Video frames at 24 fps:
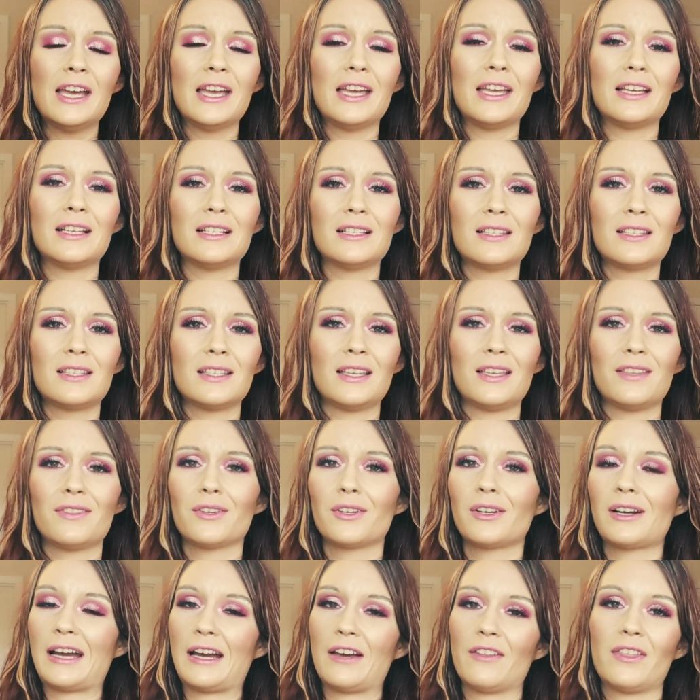It's
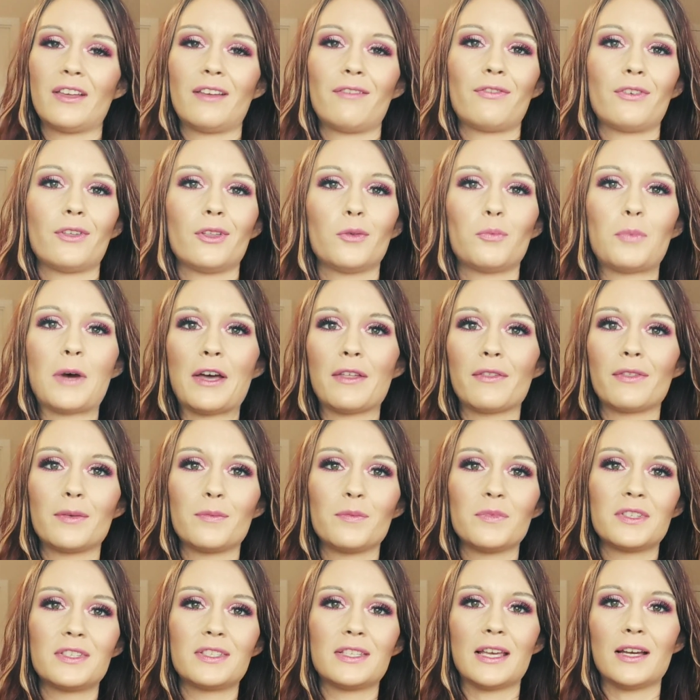either how they feel about
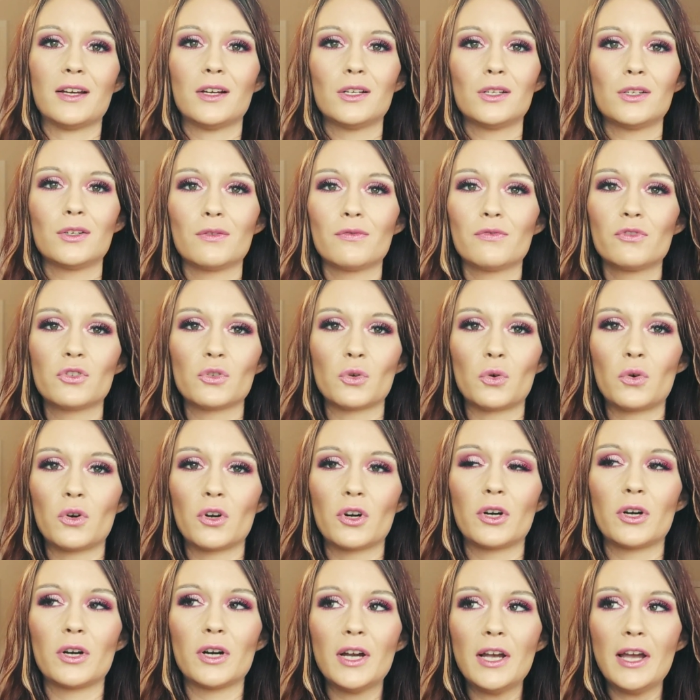themselves,
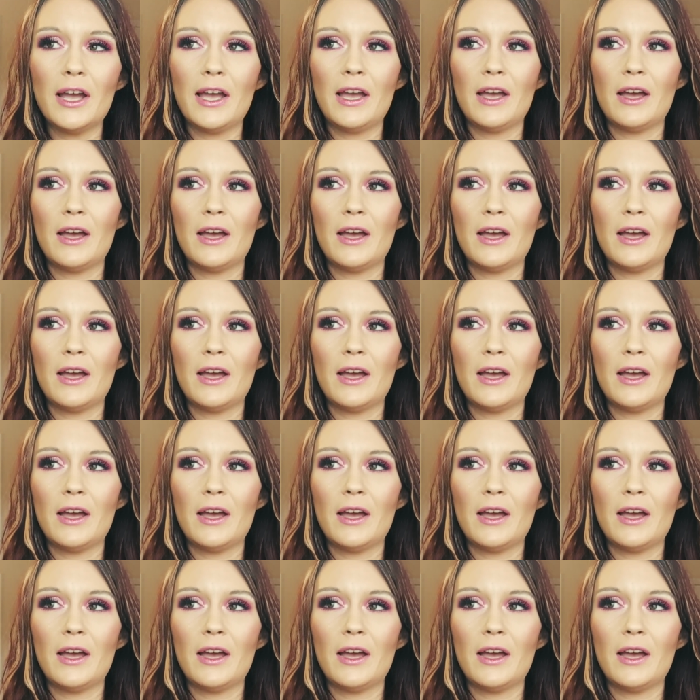or